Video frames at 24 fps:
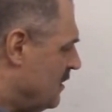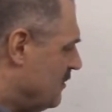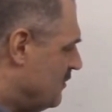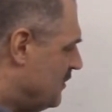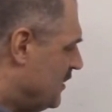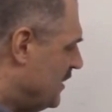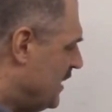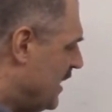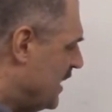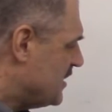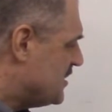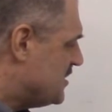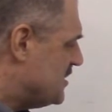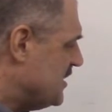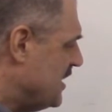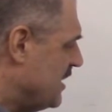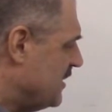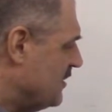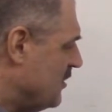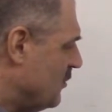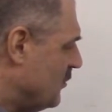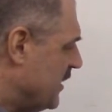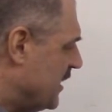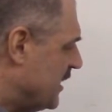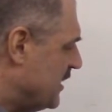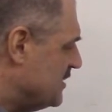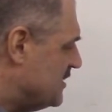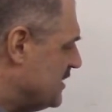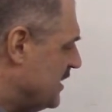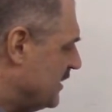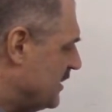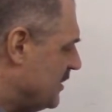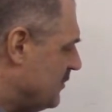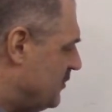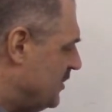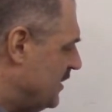The next thing that we can
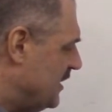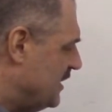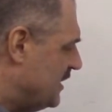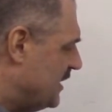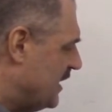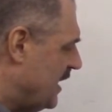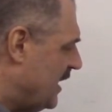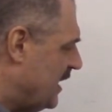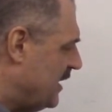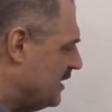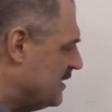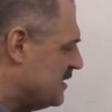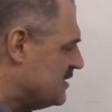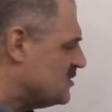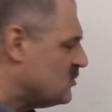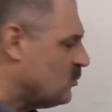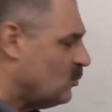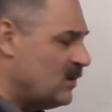take a peek at is,